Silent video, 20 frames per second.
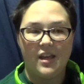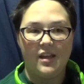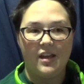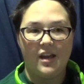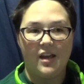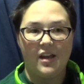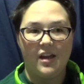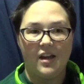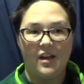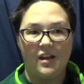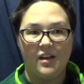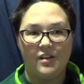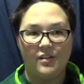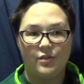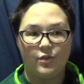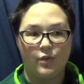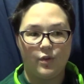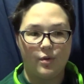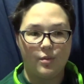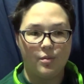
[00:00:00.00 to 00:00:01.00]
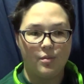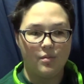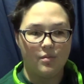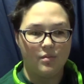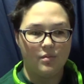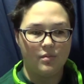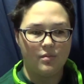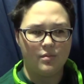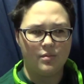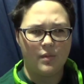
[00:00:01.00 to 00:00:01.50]
for,
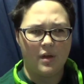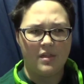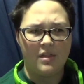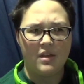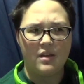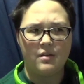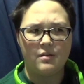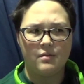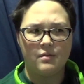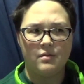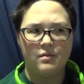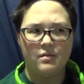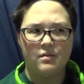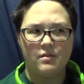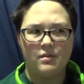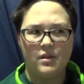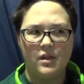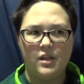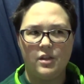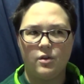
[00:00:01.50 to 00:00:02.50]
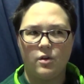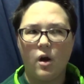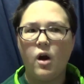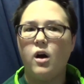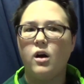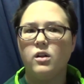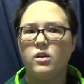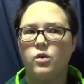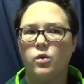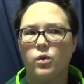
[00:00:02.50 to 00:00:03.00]
I think, either
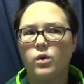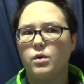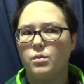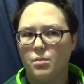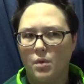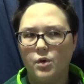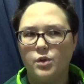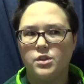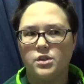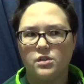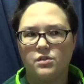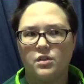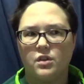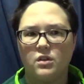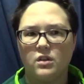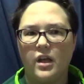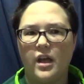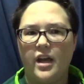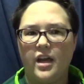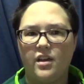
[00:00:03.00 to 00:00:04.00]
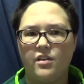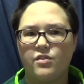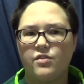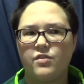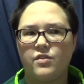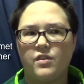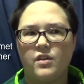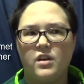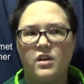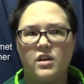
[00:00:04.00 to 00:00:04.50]
all or most of her
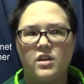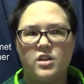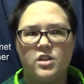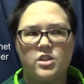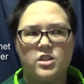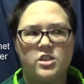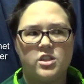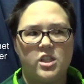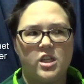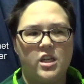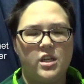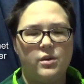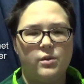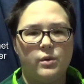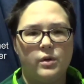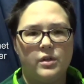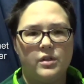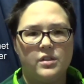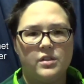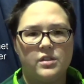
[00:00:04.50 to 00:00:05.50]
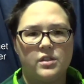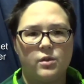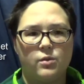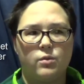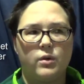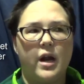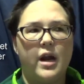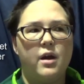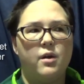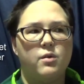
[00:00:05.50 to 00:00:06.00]
life. She was
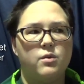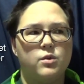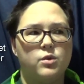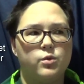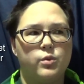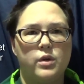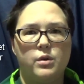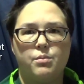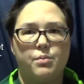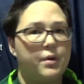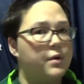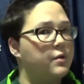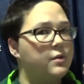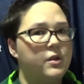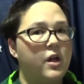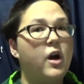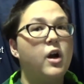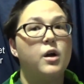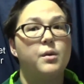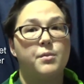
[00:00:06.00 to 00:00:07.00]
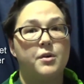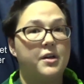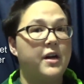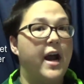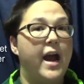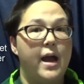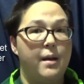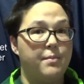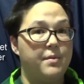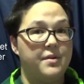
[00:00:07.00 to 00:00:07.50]
around when Pearl Harbor
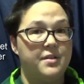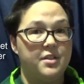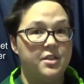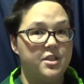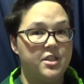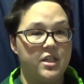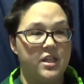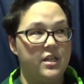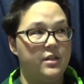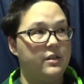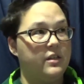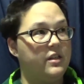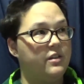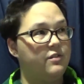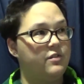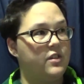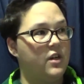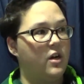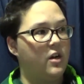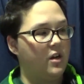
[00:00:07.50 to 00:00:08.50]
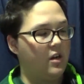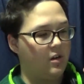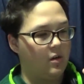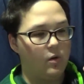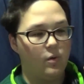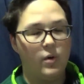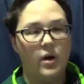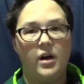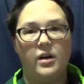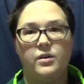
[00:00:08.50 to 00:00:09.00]
happened. She lived on
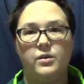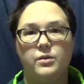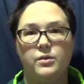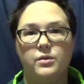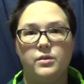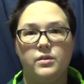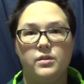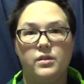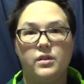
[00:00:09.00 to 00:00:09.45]
Oahu,